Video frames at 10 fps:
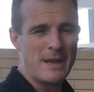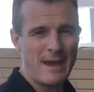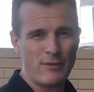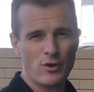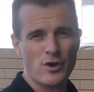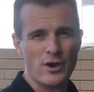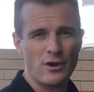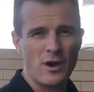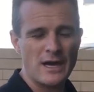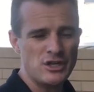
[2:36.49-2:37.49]
But have a look
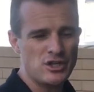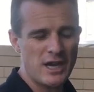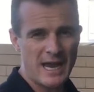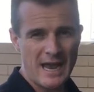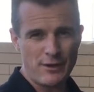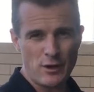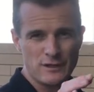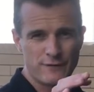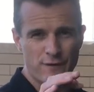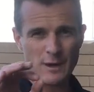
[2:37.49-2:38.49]
online, check out
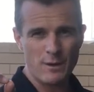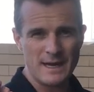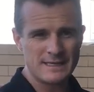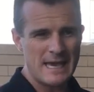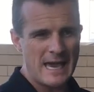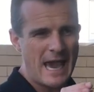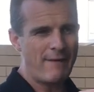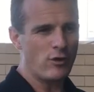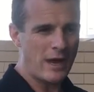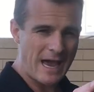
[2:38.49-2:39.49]
those three weeks,
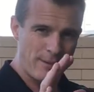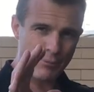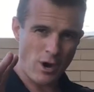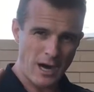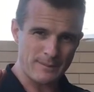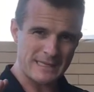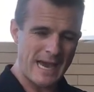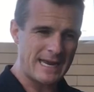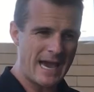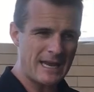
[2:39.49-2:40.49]
have a look how the program's
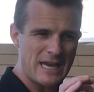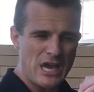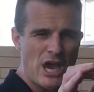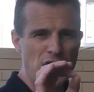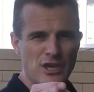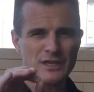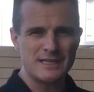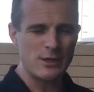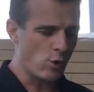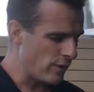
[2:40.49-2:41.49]
laid out, and you can
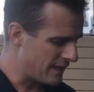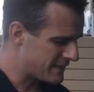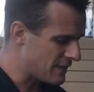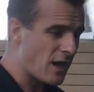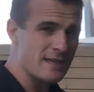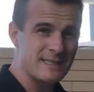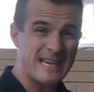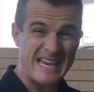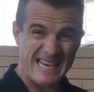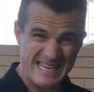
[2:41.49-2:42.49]
see all the
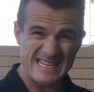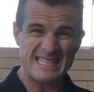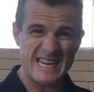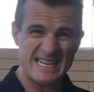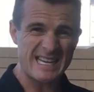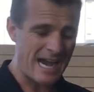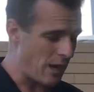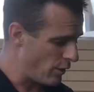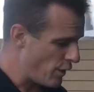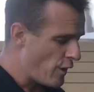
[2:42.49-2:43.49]
exercises in
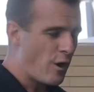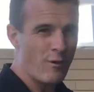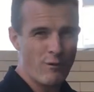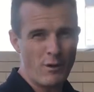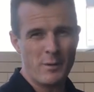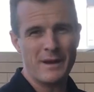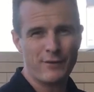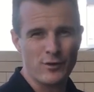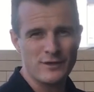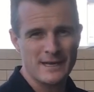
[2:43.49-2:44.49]
detail of what we
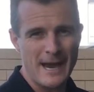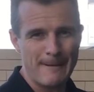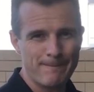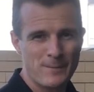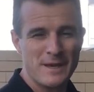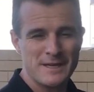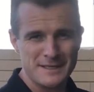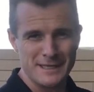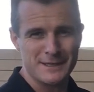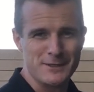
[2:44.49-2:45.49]
went through today.
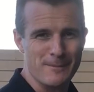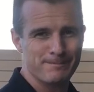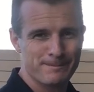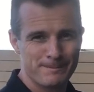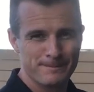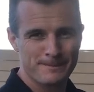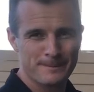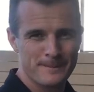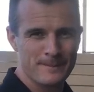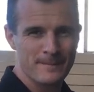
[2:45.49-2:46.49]
See you next time.